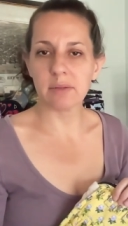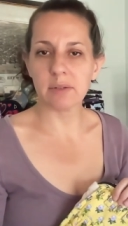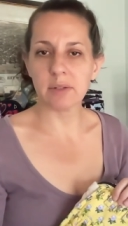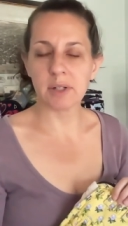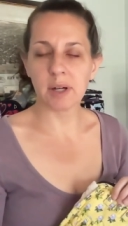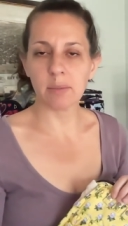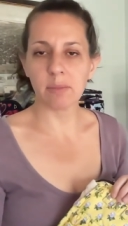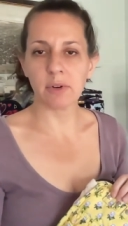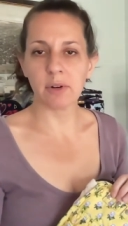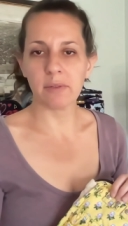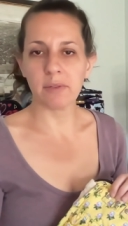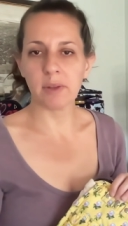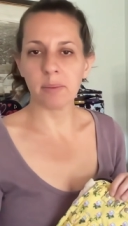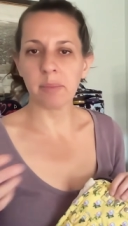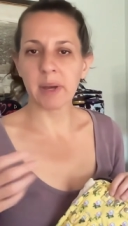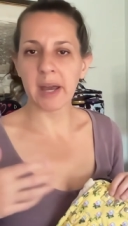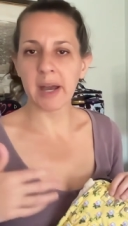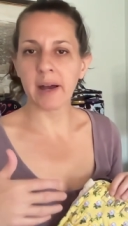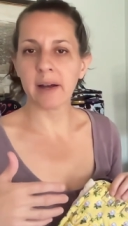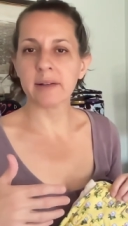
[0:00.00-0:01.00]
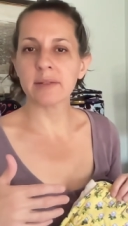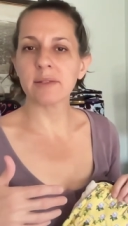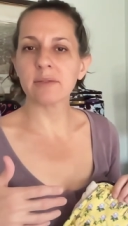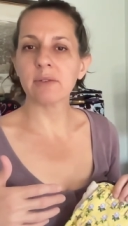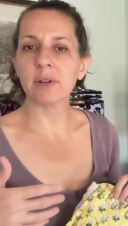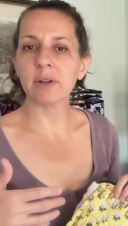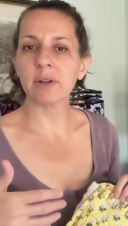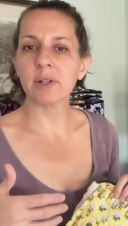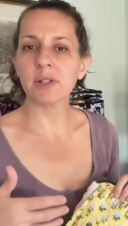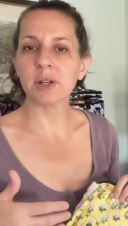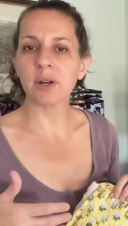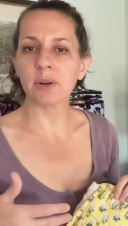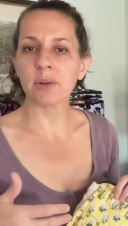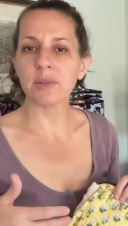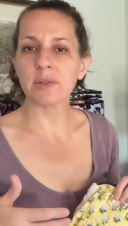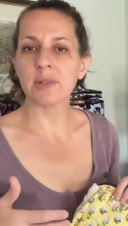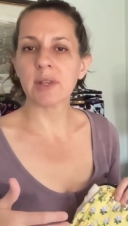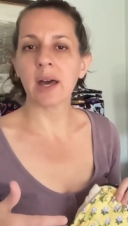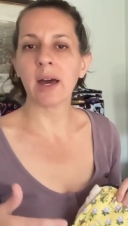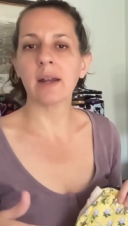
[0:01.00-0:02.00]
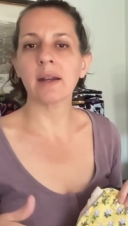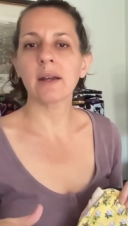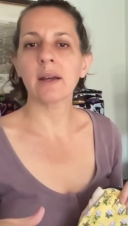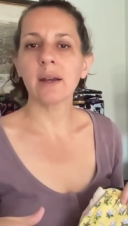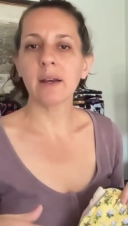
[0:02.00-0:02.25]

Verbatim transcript: number of the past Vera totes that